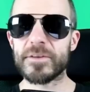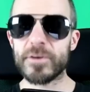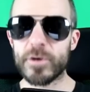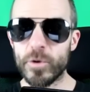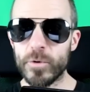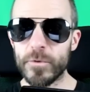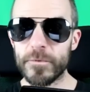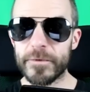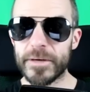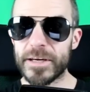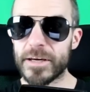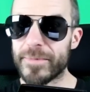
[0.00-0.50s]
the
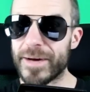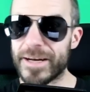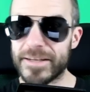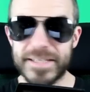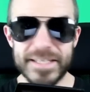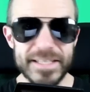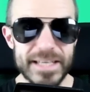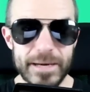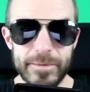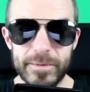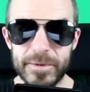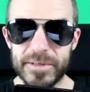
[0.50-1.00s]
cool thing about
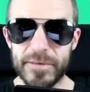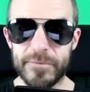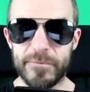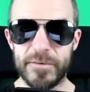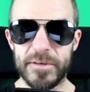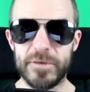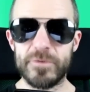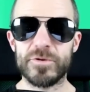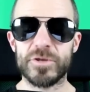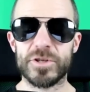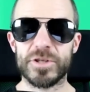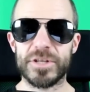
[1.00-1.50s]
Stable
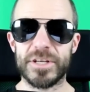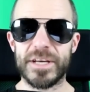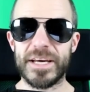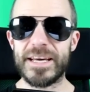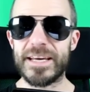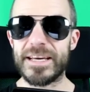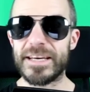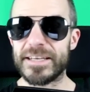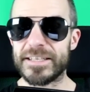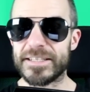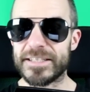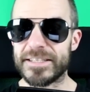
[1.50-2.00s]
Diffusion
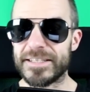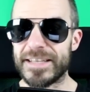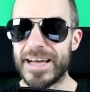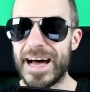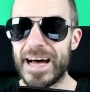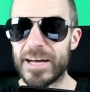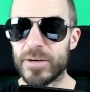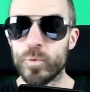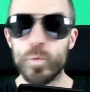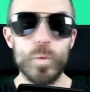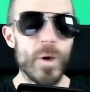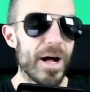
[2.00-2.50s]
is
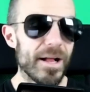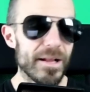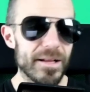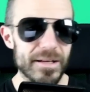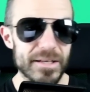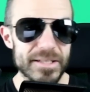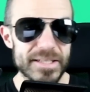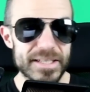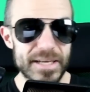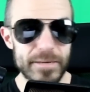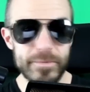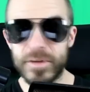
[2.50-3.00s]
that while
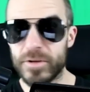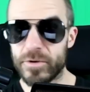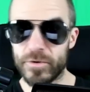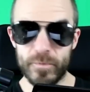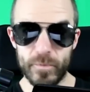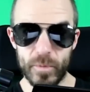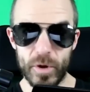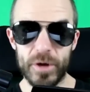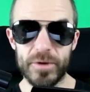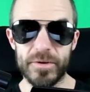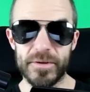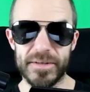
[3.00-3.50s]
similar
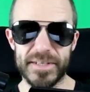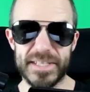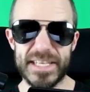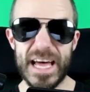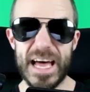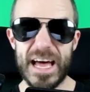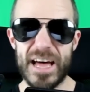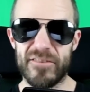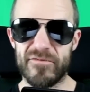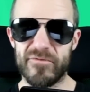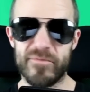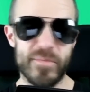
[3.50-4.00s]
models
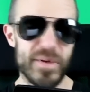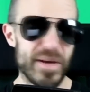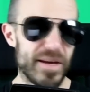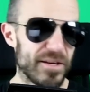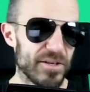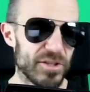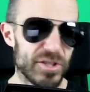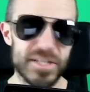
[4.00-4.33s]
have been